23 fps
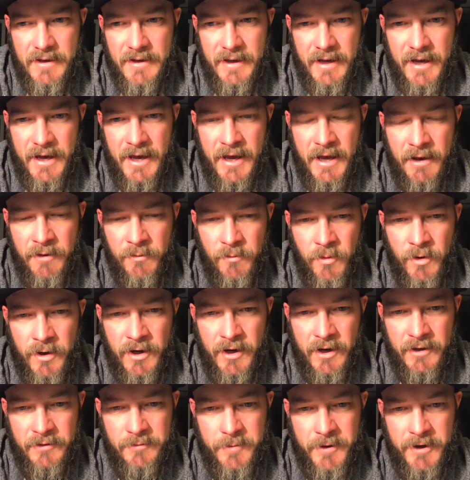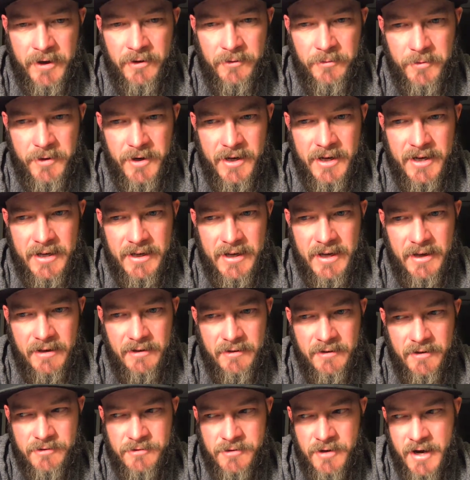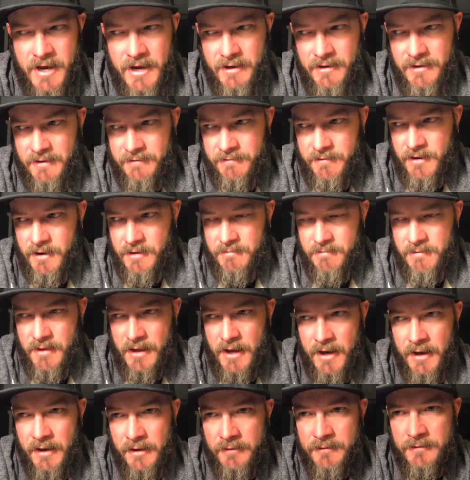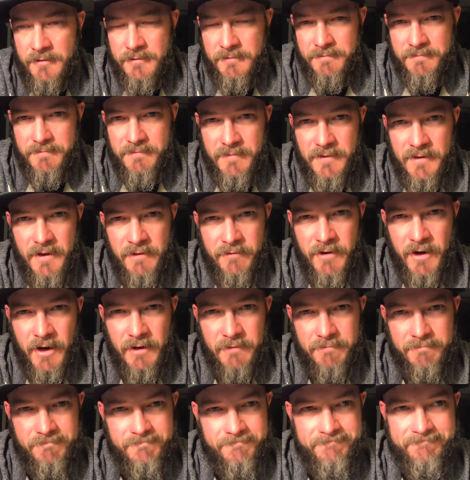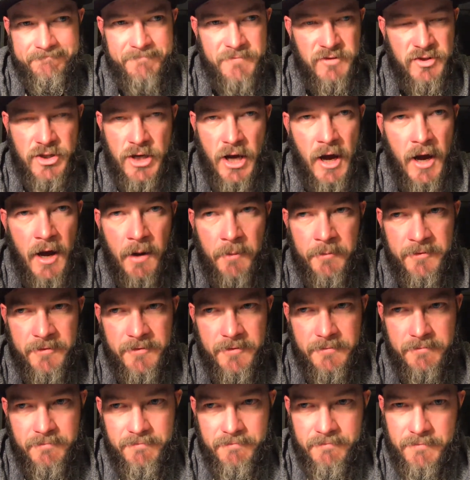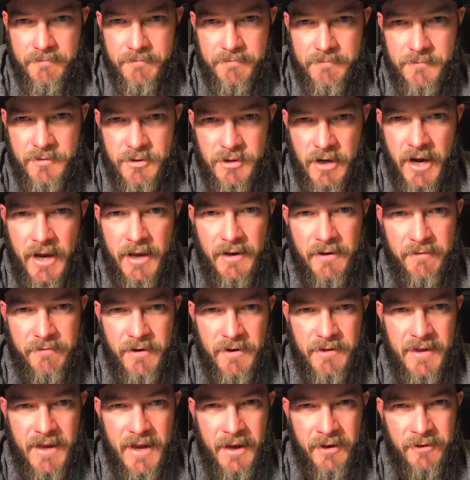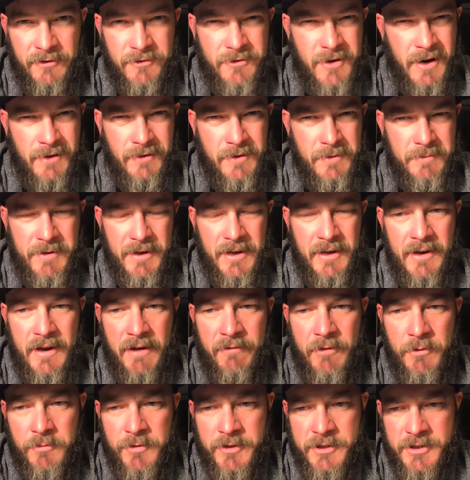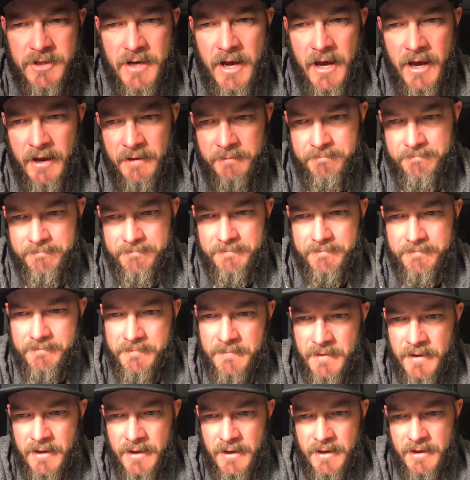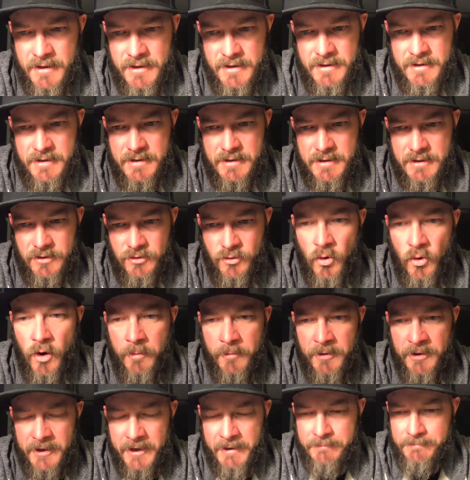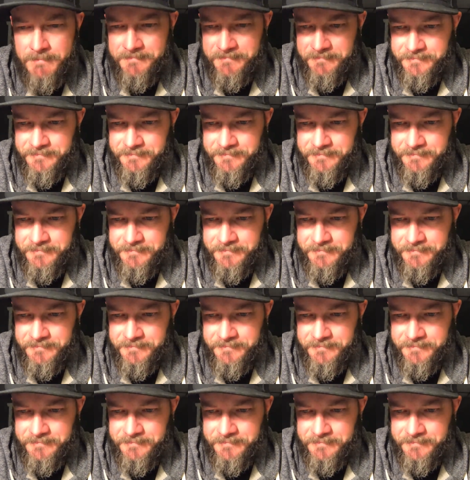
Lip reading: and what an experience where you can get to try different things, different jobs, trying different things, try something you never would try normally.